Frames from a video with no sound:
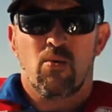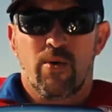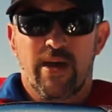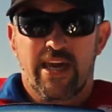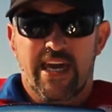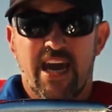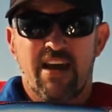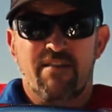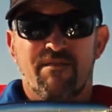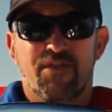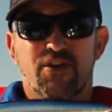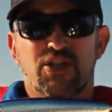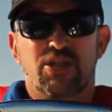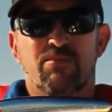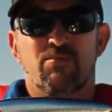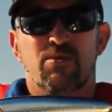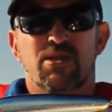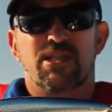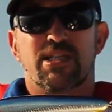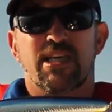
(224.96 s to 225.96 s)
We can fish
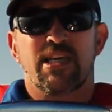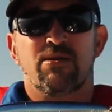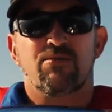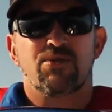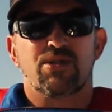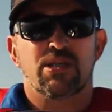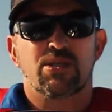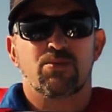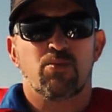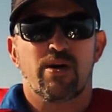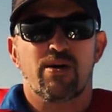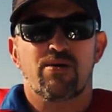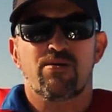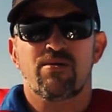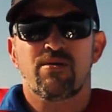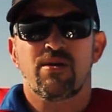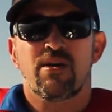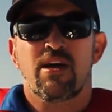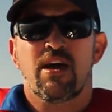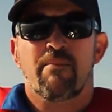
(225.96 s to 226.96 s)
them with singles as well,
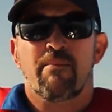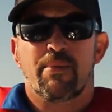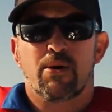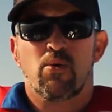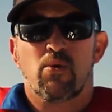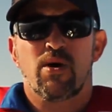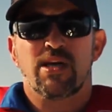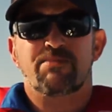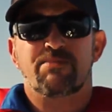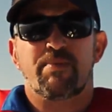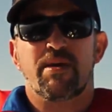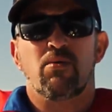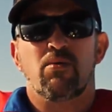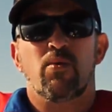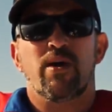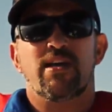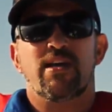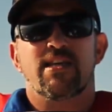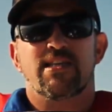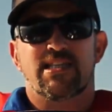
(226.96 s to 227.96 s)
but always be
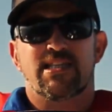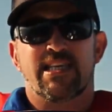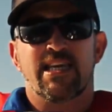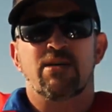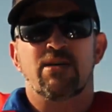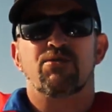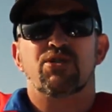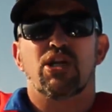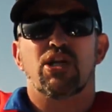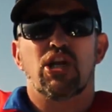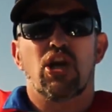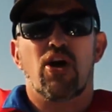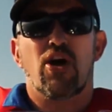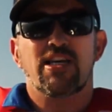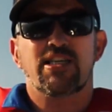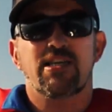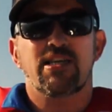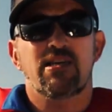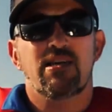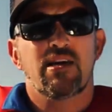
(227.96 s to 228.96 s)
aware that singles are
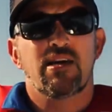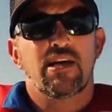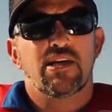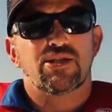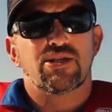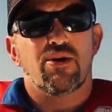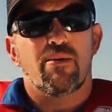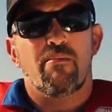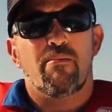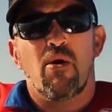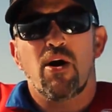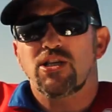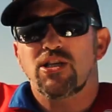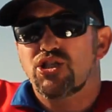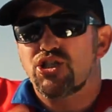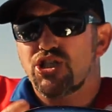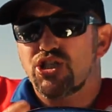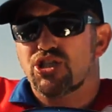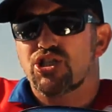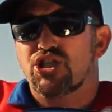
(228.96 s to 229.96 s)
lighter, so it
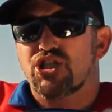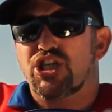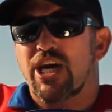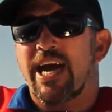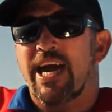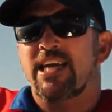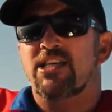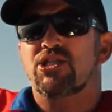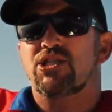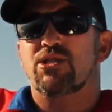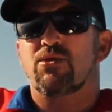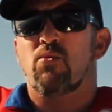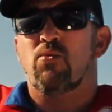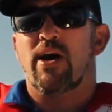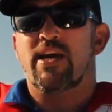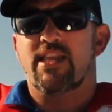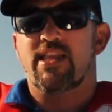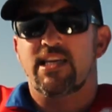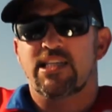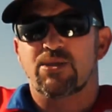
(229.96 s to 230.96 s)
might just change the
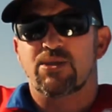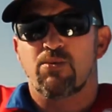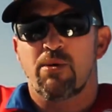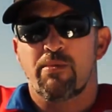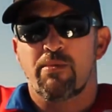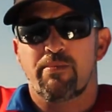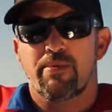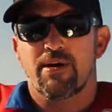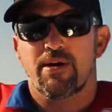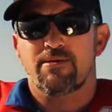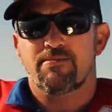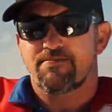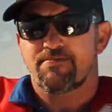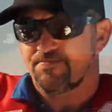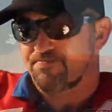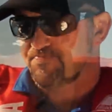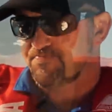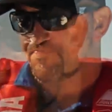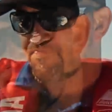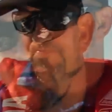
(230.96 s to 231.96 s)
way they swim a bit.
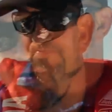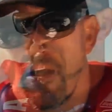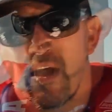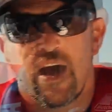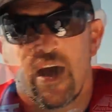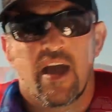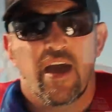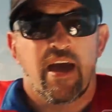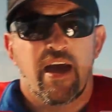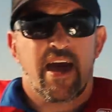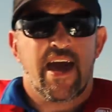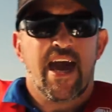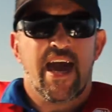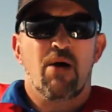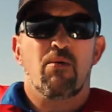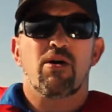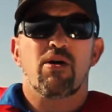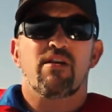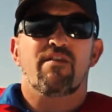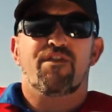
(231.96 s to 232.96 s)
How
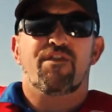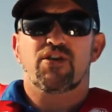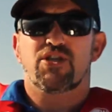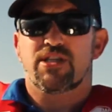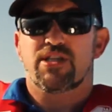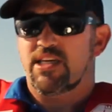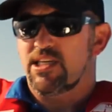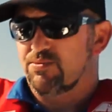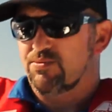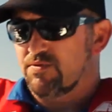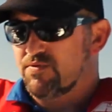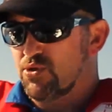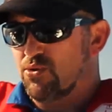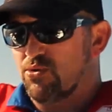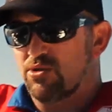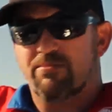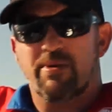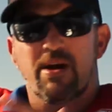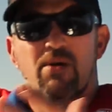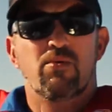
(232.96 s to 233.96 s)
are we going to fish these? We've
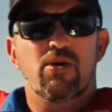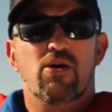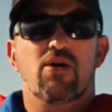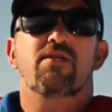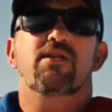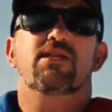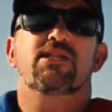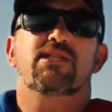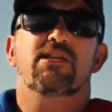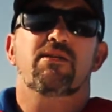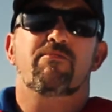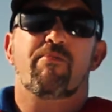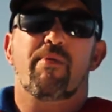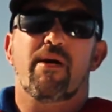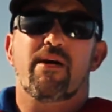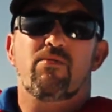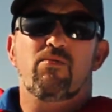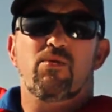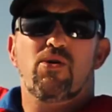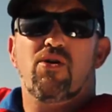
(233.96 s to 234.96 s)
talked about, we've got the stick
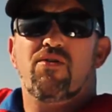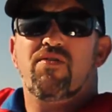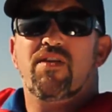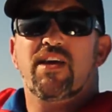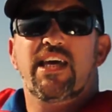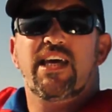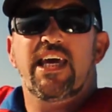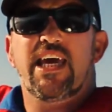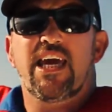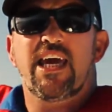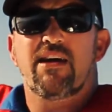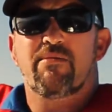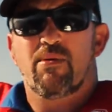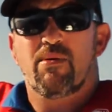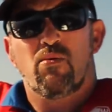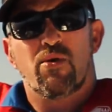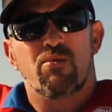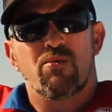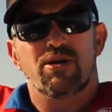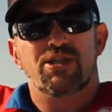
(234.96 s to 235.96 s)
bait, we've got the gear, but
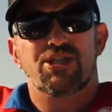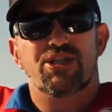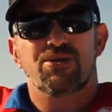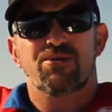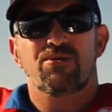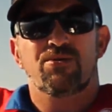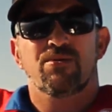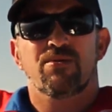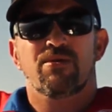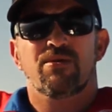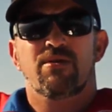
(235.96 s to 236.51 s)
what do I do?